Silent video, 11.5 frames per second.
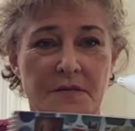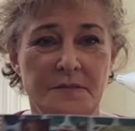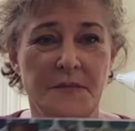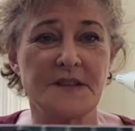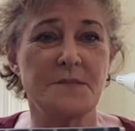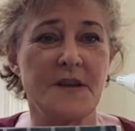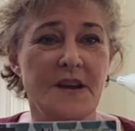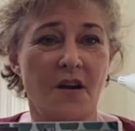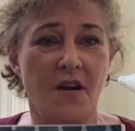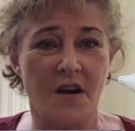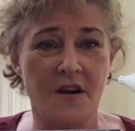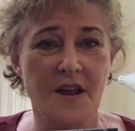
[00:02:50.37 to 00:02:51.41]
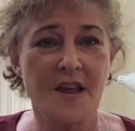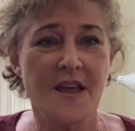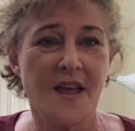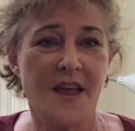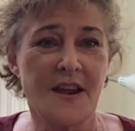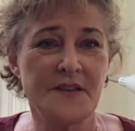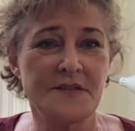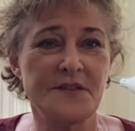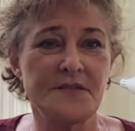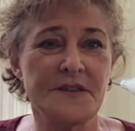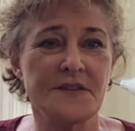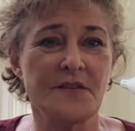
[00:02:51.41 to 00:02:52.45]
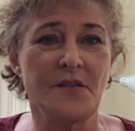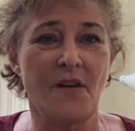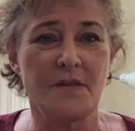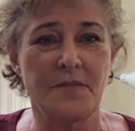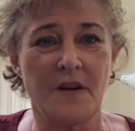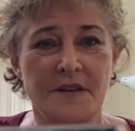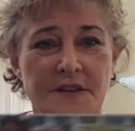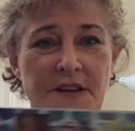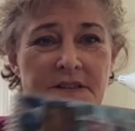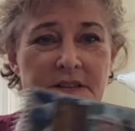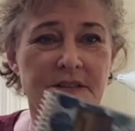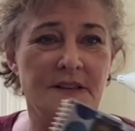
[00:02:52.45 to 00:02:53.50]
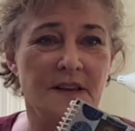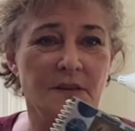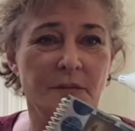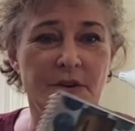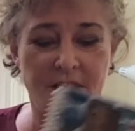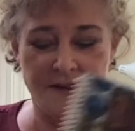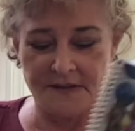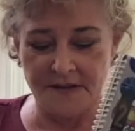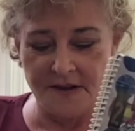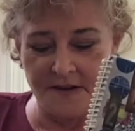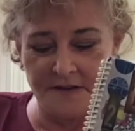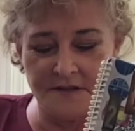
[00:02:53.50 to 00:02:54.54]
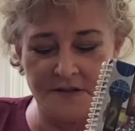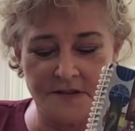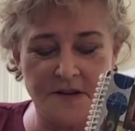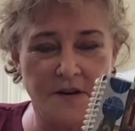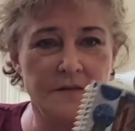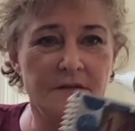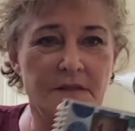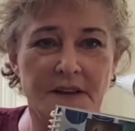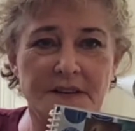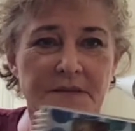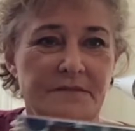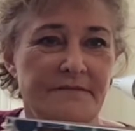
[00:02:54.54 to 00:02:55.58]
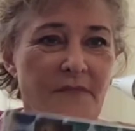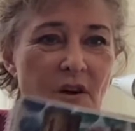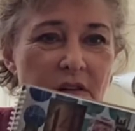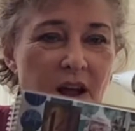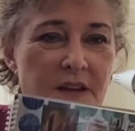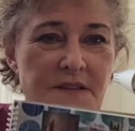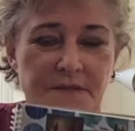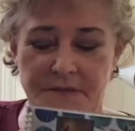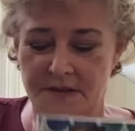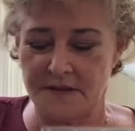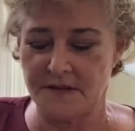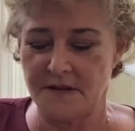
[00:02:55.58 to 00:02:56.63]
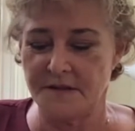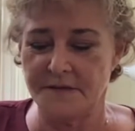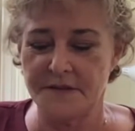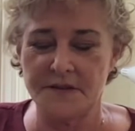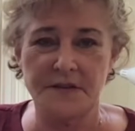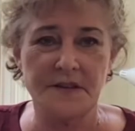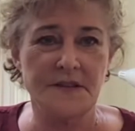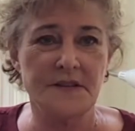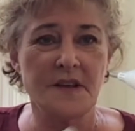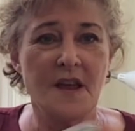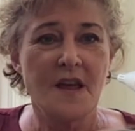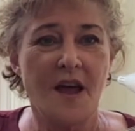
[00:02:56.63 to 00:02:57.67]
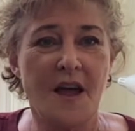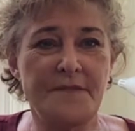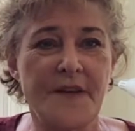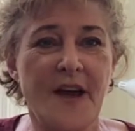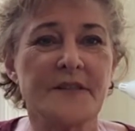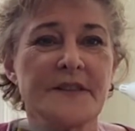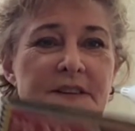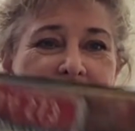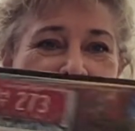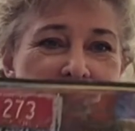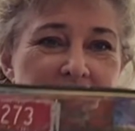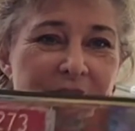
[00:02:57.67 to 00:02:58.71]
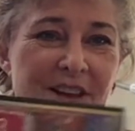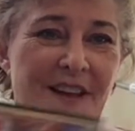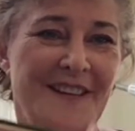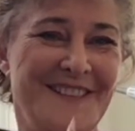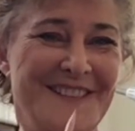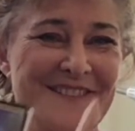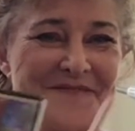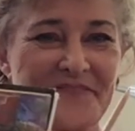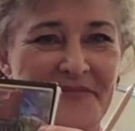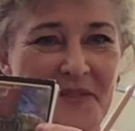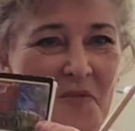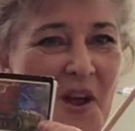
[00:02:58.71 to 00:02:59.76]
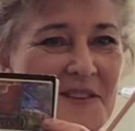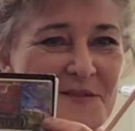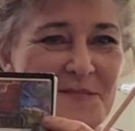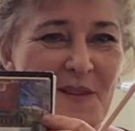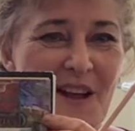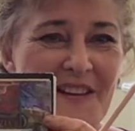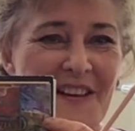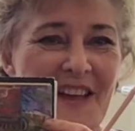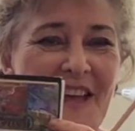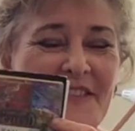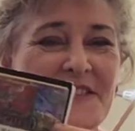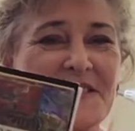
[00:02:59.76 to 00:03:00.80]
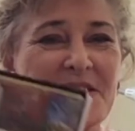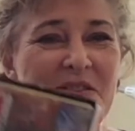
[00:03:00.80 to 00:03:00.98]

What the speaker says: mixed media art. And I used to do these little art projects and sell them on Etsy, and I did all kinds of fun stuff. And so I found this the other day, the Writer's Block. And this is a